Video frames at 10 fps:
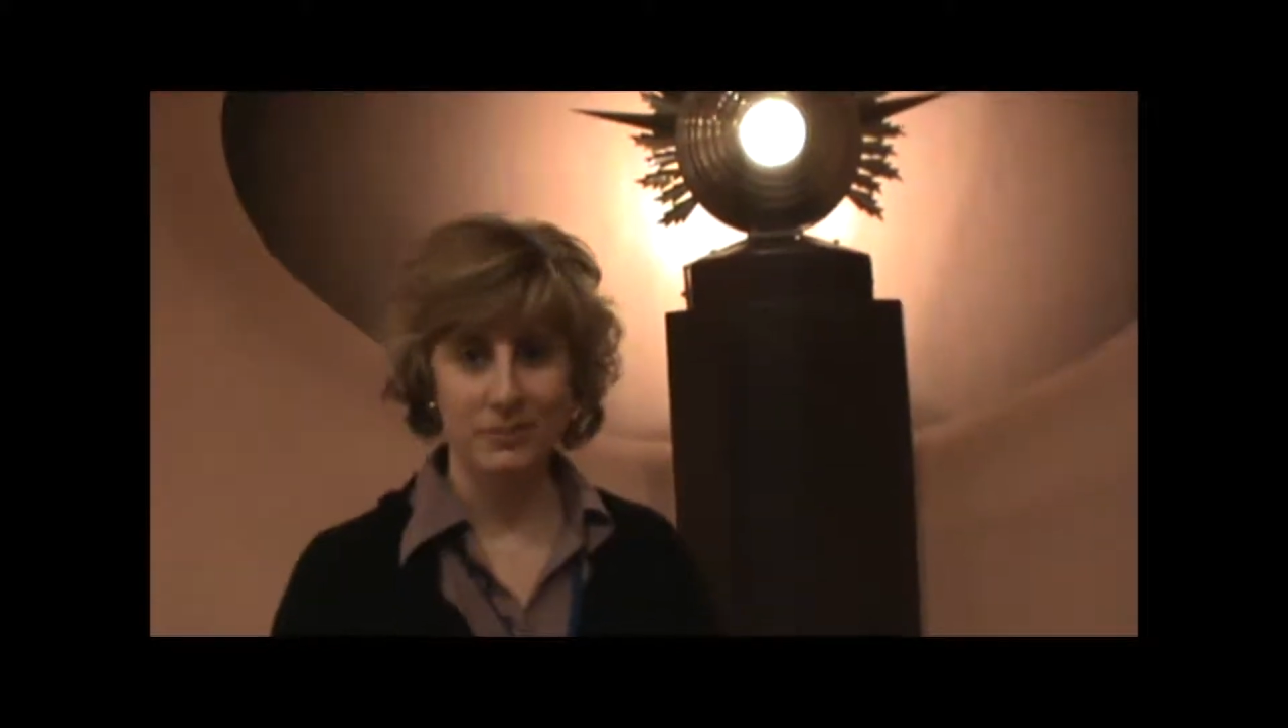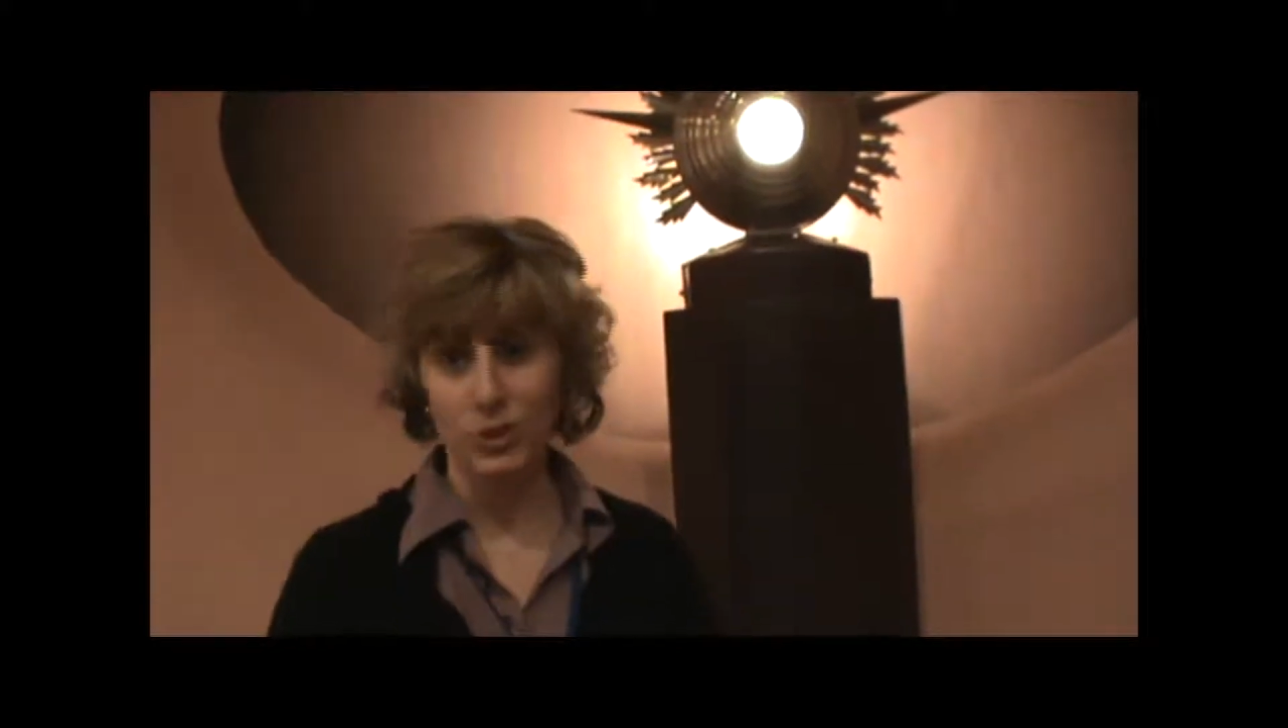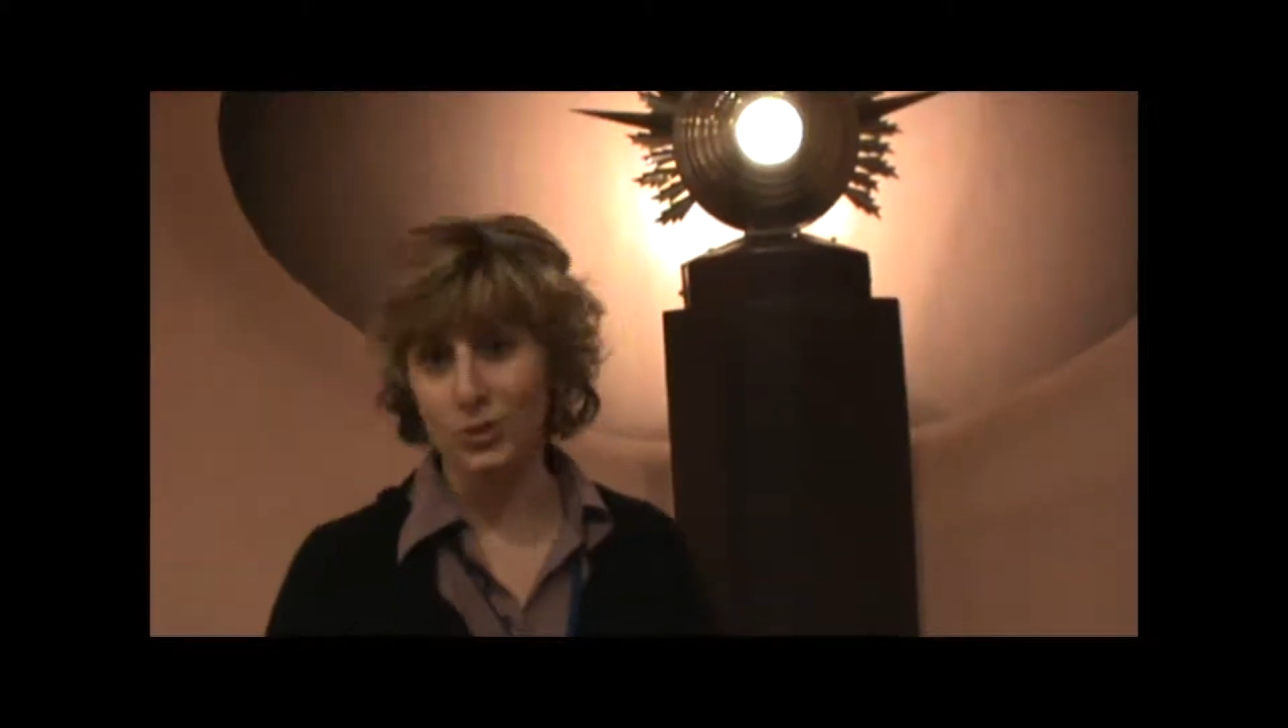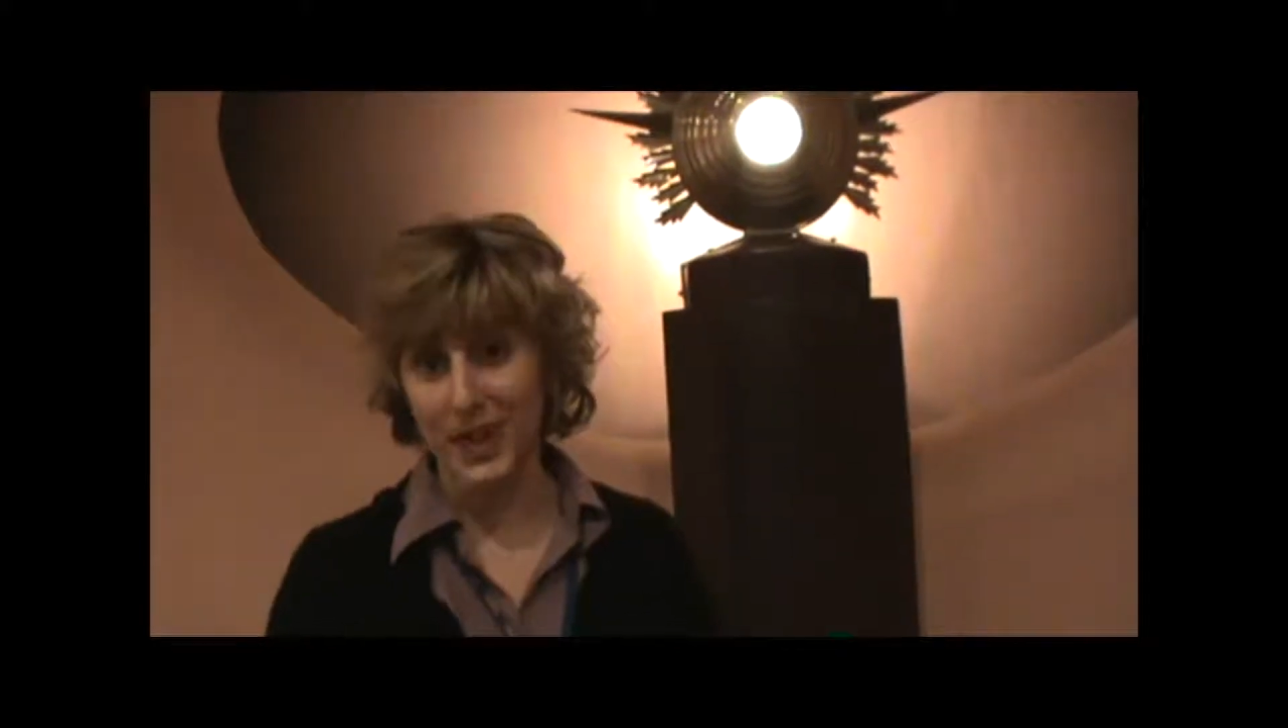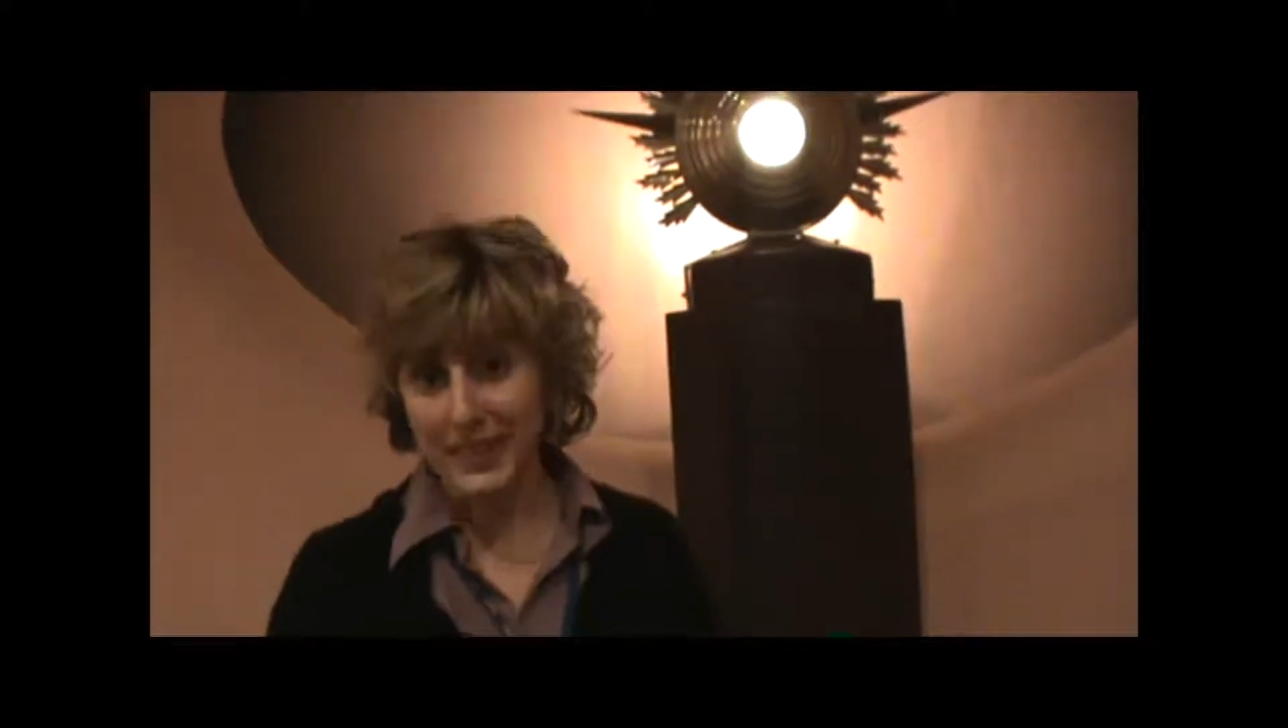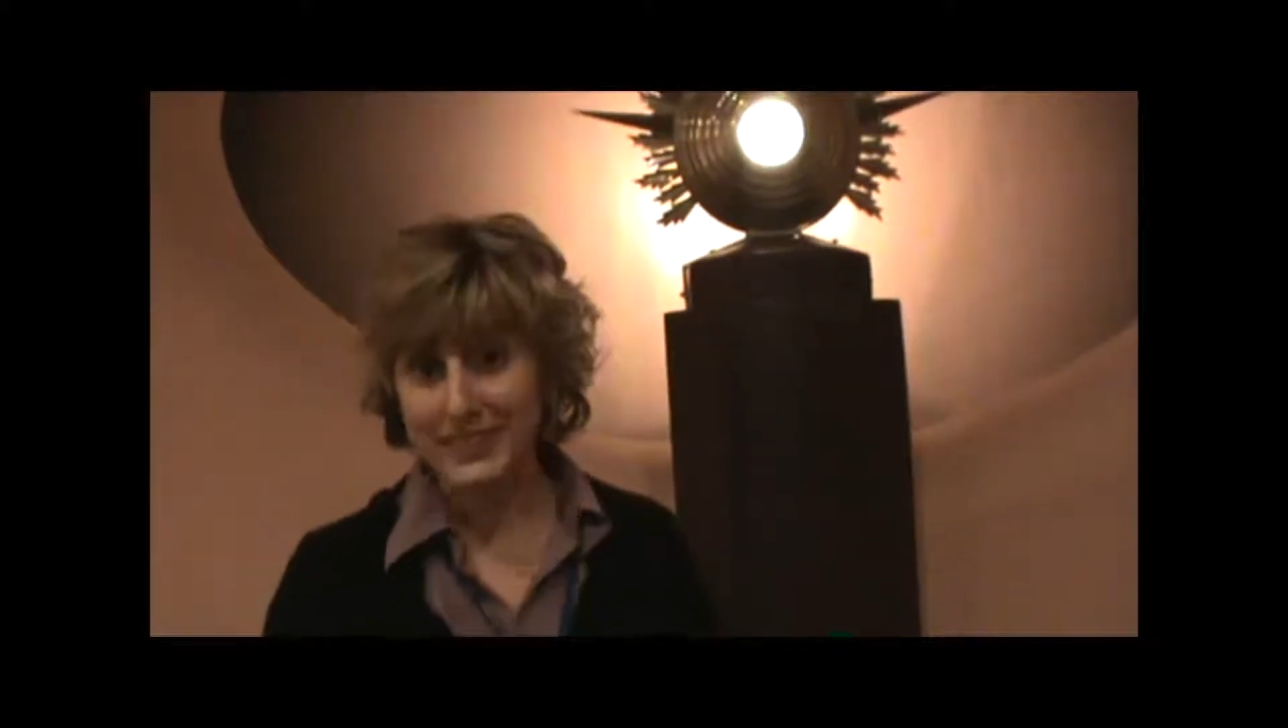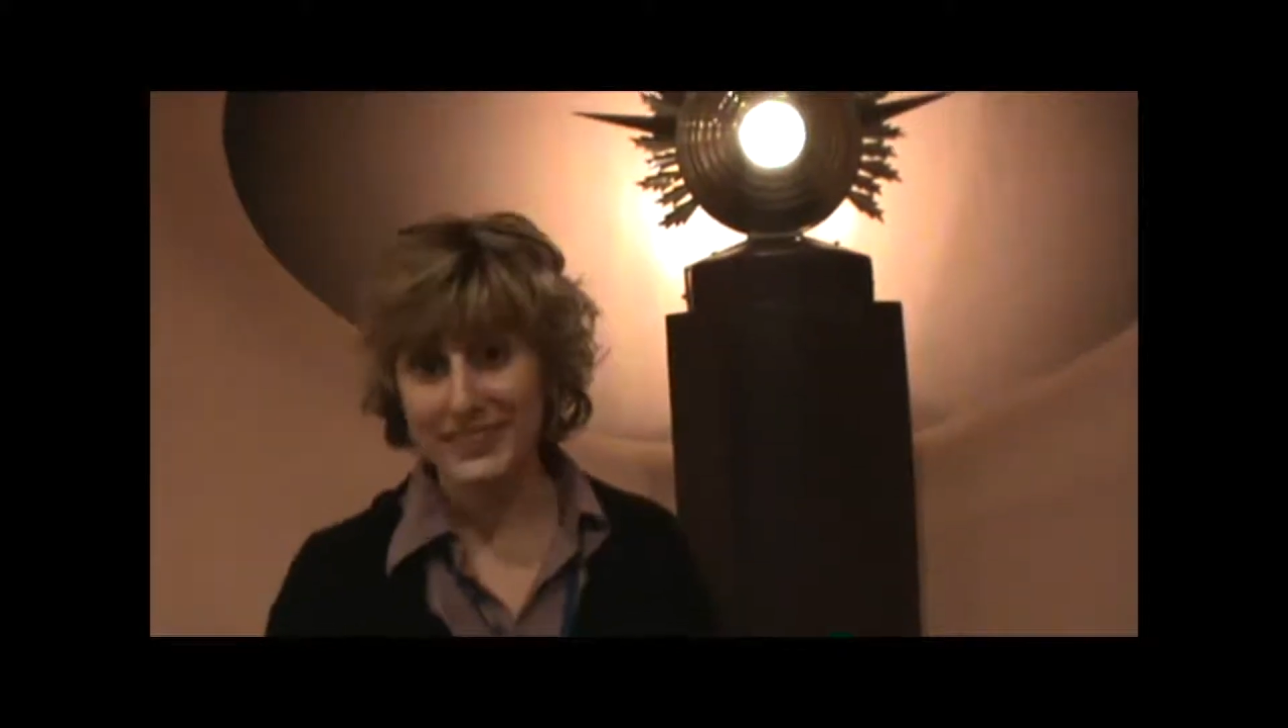do like